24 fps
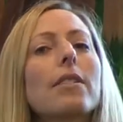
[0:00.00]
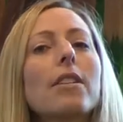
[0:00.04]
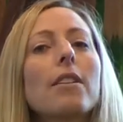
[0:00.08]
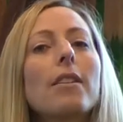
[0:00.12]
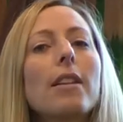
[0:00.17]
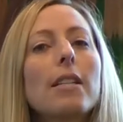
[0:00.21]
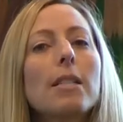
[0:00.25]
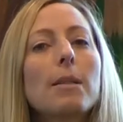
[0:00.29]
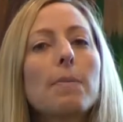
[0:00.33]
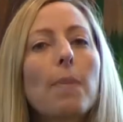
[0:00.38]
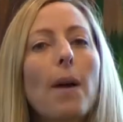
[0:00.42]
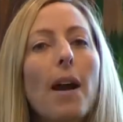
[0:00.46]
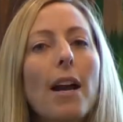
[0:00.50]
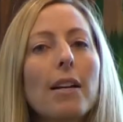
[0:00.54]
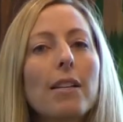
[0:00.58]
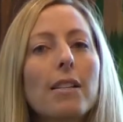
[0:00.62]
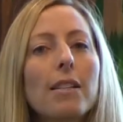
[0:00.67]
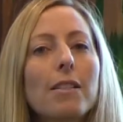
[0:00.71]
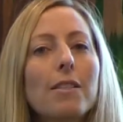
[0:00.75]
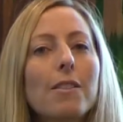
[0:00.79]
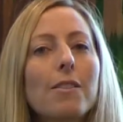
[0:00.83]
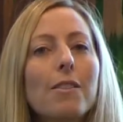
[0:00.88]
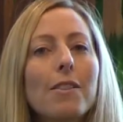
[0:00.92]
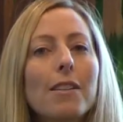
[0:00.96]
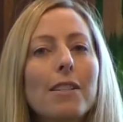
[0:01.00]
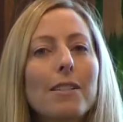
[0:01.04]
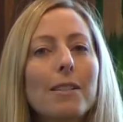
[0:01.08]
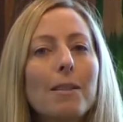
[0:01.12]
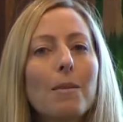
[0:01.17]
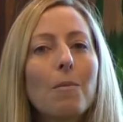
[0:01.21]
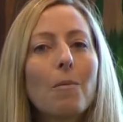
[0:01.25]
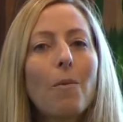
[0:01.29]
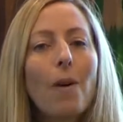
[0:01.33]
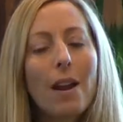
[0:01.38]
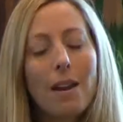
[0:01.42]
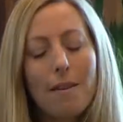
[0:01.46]
So let's practice doing
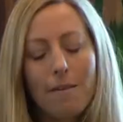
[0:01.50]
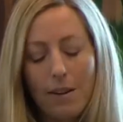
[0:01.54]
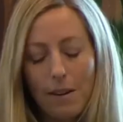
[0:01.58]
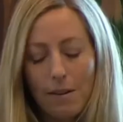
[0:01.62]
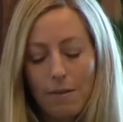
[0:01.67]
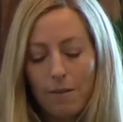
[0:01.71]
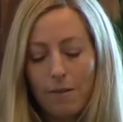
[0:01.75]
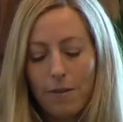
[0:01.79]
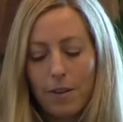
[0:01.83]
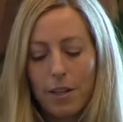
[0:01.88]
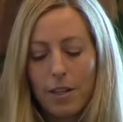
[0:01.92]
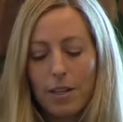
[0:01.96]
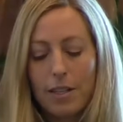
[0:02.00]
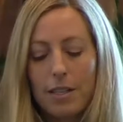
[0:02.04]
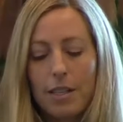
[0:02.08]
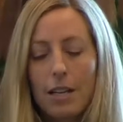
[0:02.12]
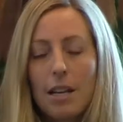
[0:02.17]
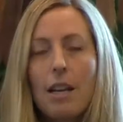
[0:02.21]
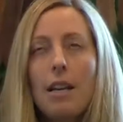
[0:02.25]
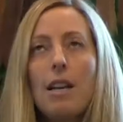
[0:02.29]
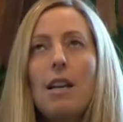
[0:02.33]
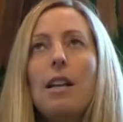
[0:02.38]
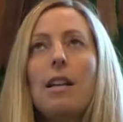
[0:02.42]
some waving first.